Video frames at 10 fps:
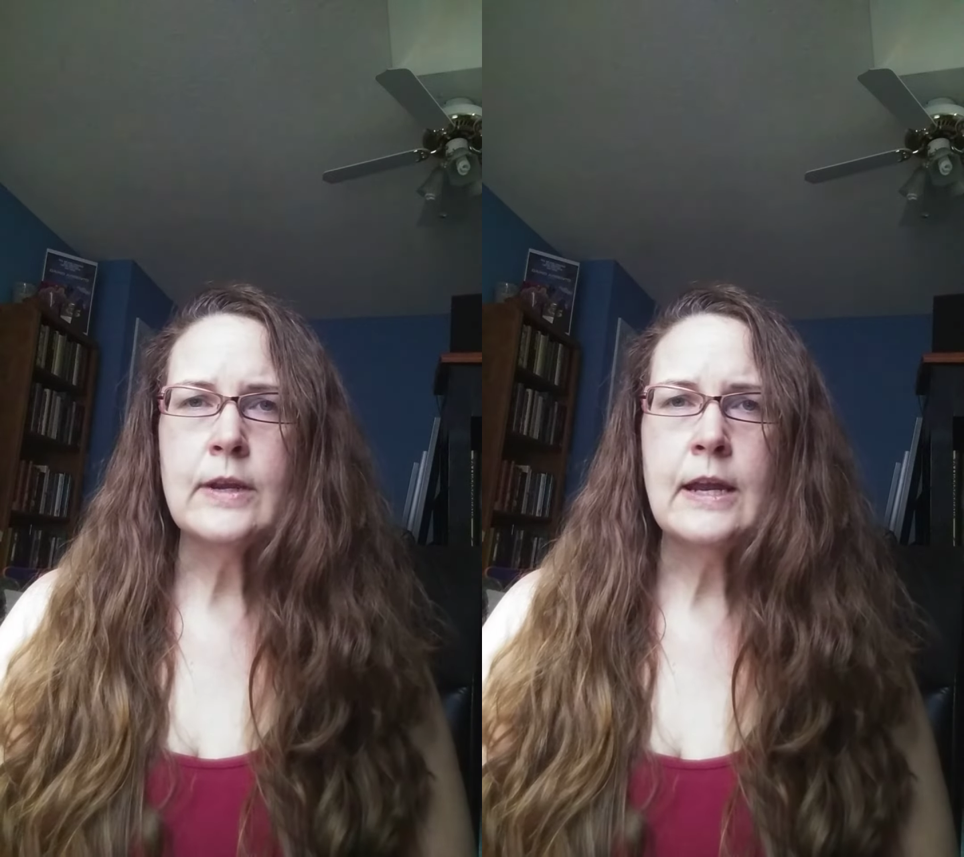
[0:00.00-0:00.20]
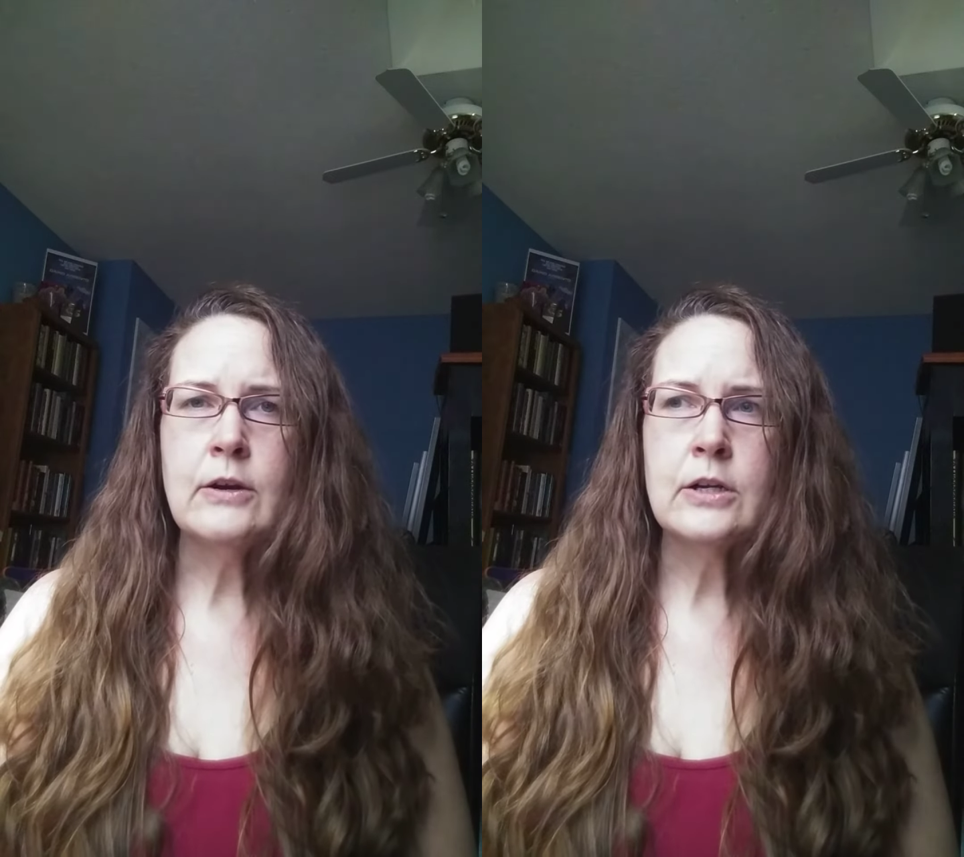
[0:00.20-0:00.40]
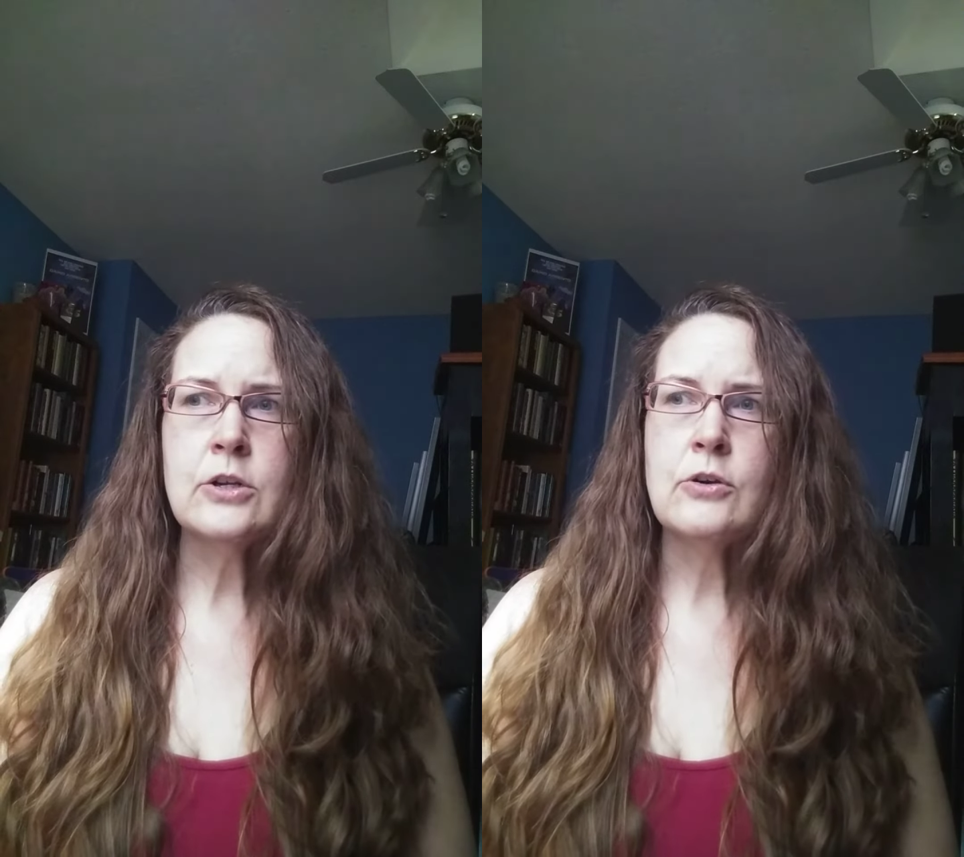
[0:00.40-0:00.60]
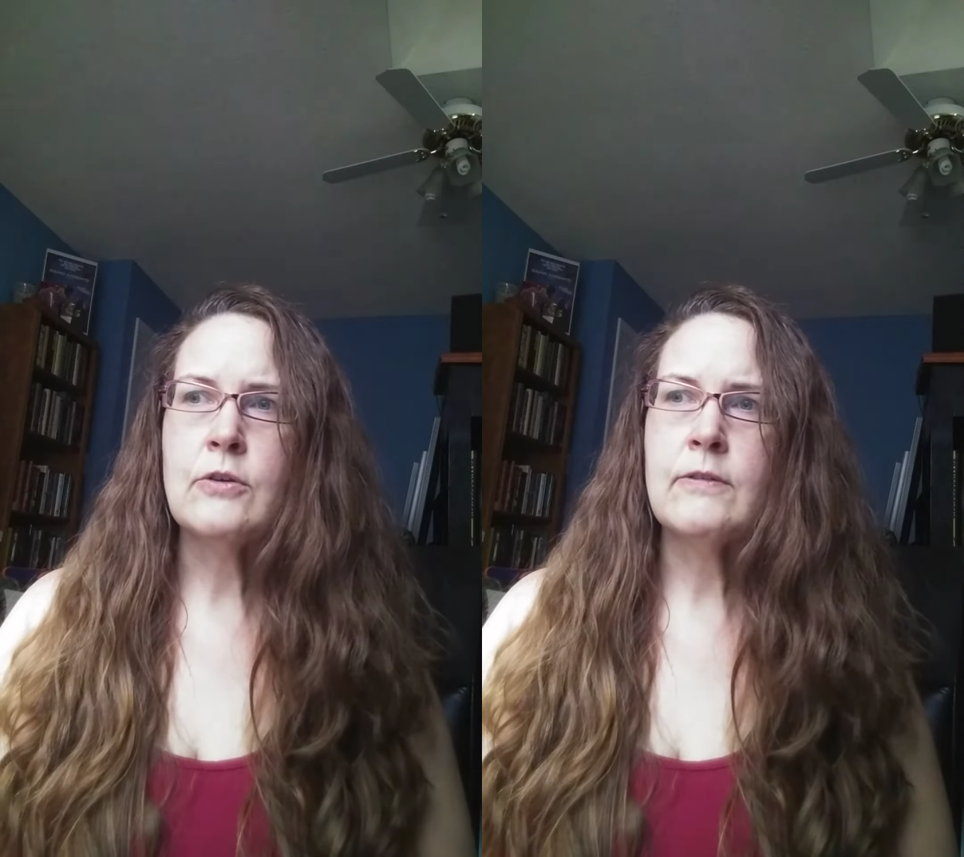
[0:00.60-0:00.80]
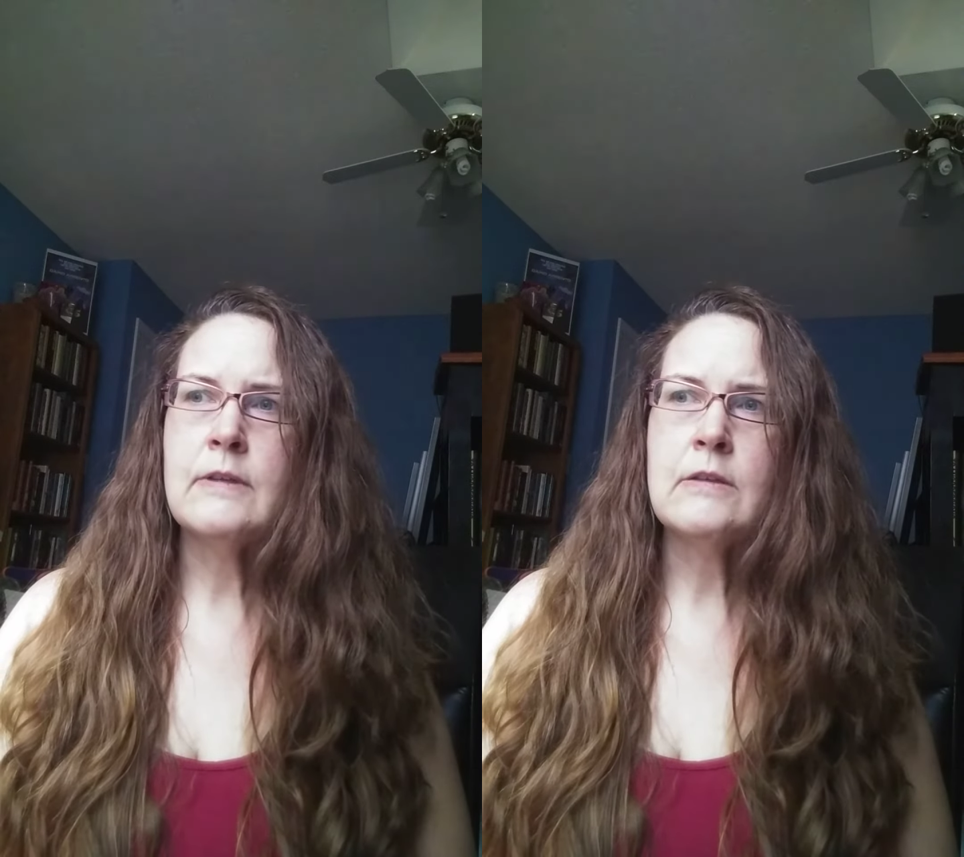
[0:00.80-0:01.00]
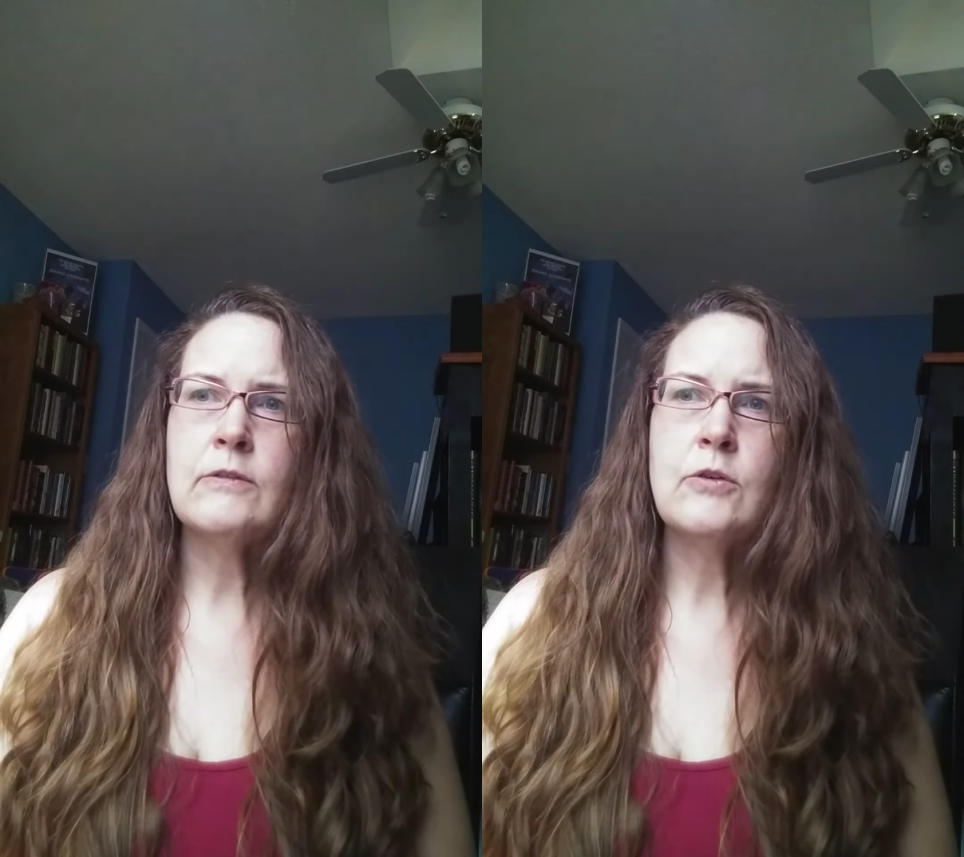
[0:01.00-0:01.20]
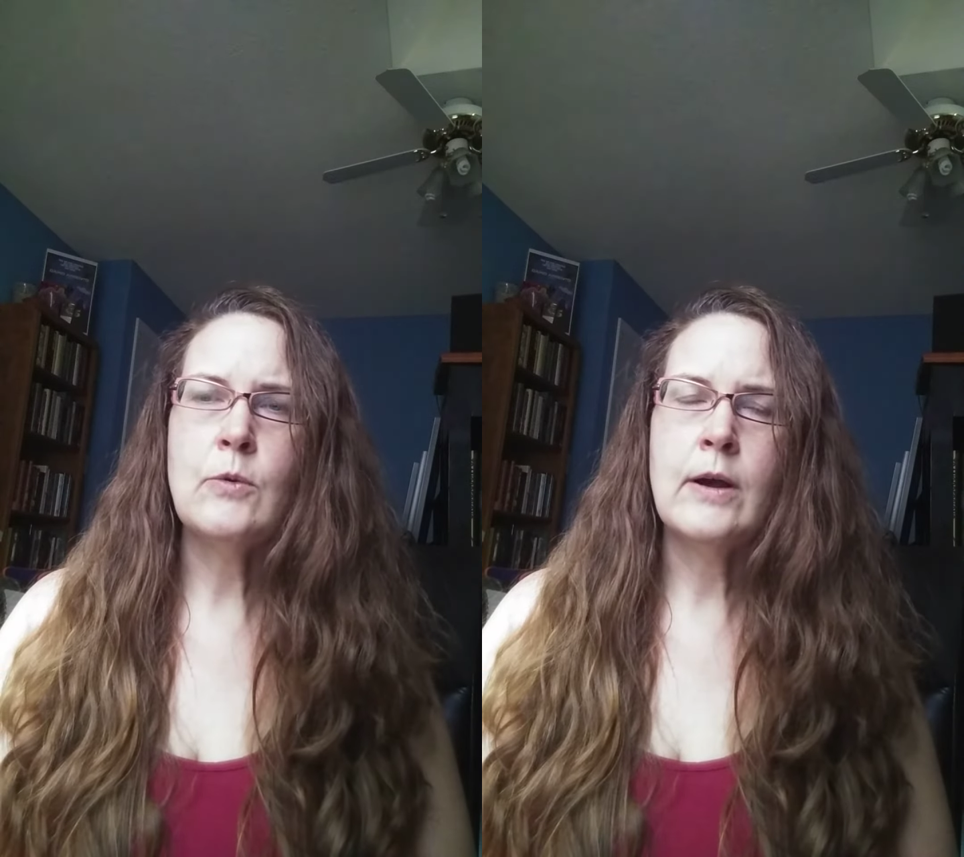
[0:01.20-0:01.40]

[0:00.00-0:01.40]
characters seeks to